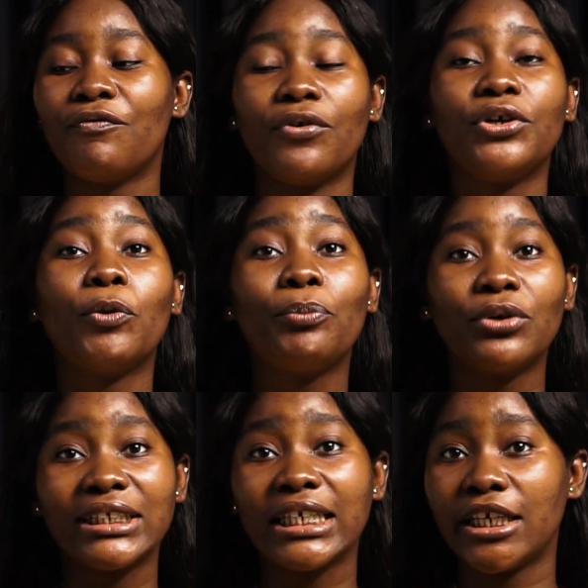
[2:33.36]
for your
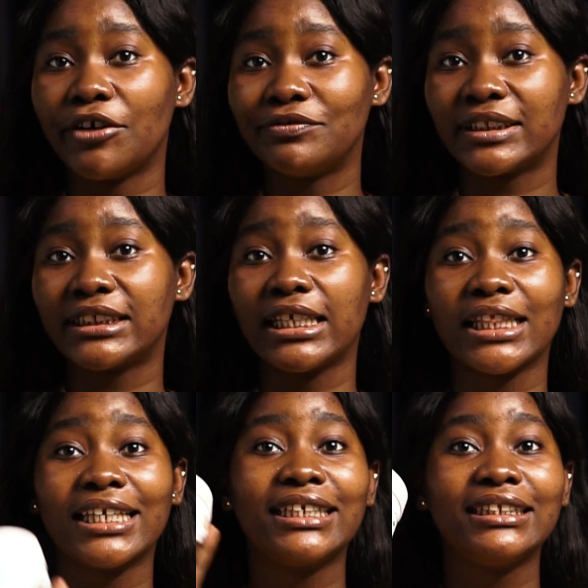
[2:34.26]
body care routine.
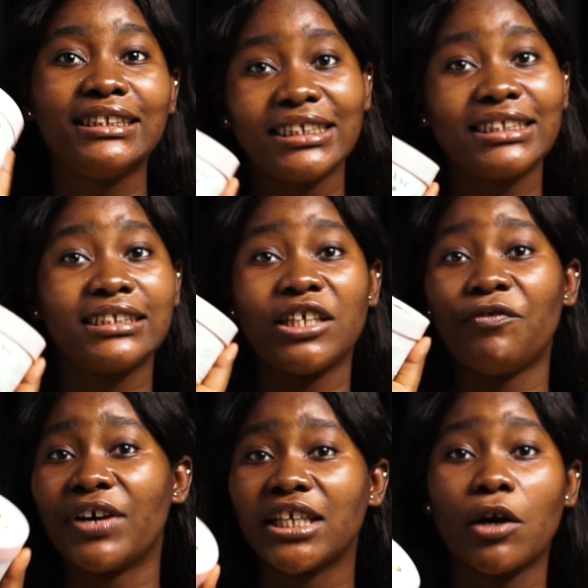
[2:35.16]
This is a
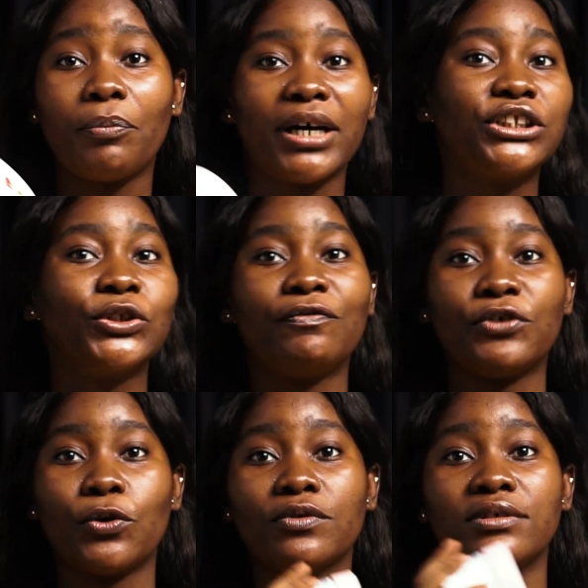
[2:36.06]
vital part of
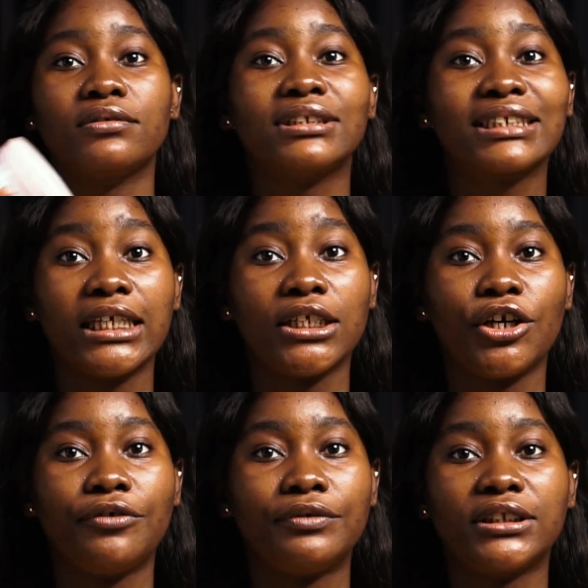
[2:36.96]
your
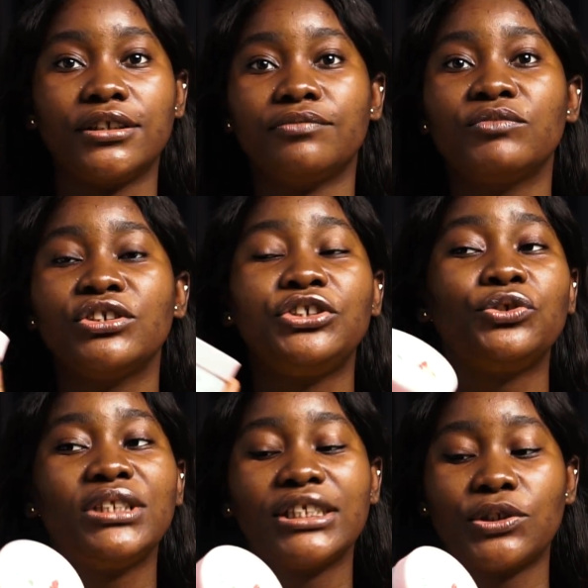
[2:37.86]
skincare routine.
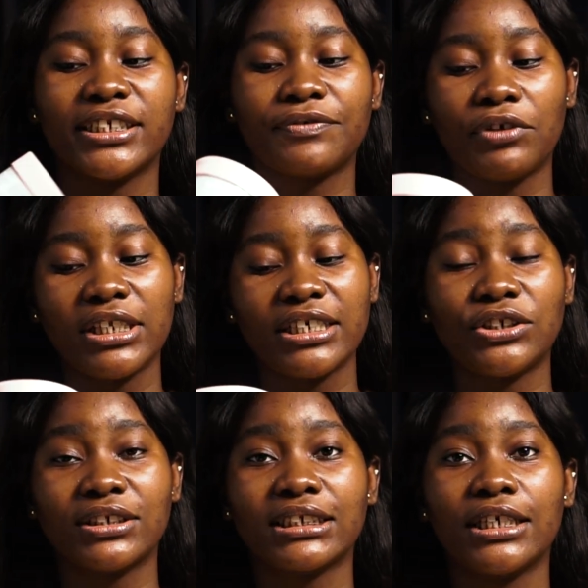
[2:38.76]
You need to exfoliate
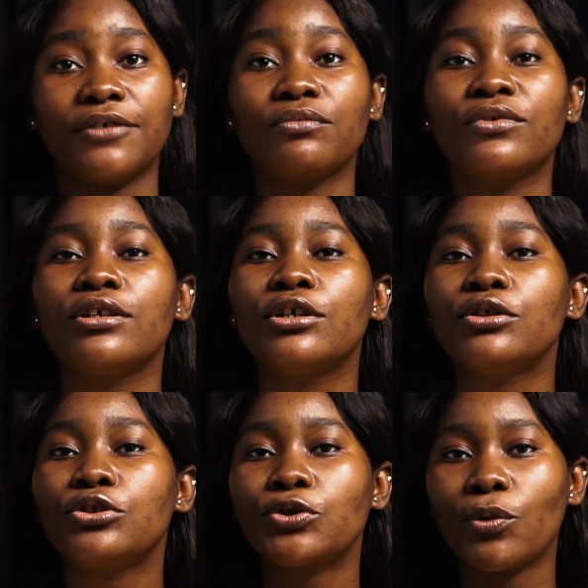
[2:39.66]
your skin
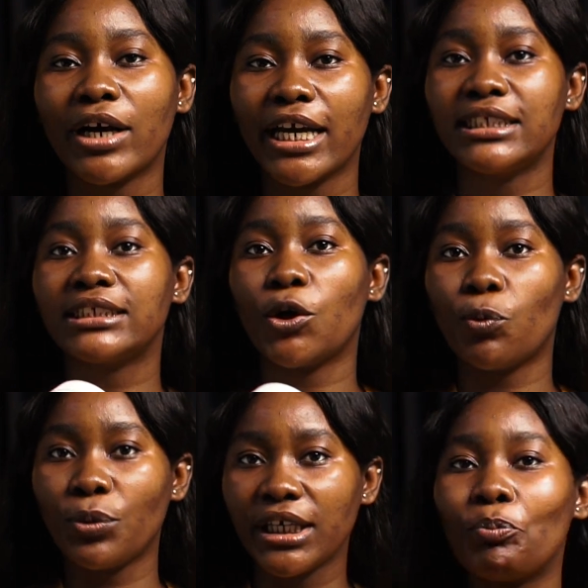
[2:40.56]
twice a
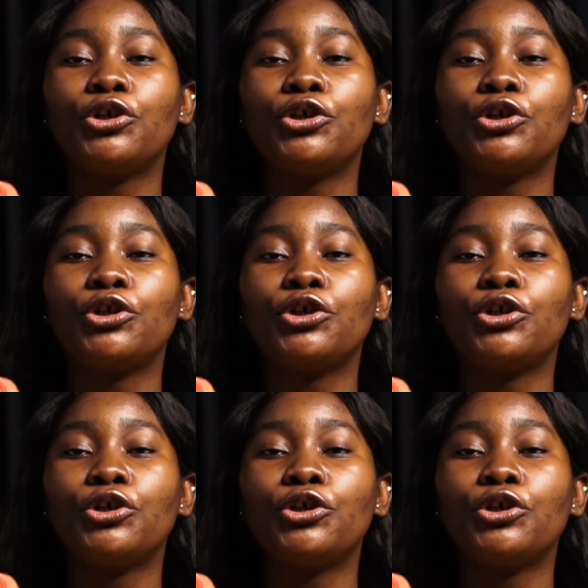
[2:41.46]
week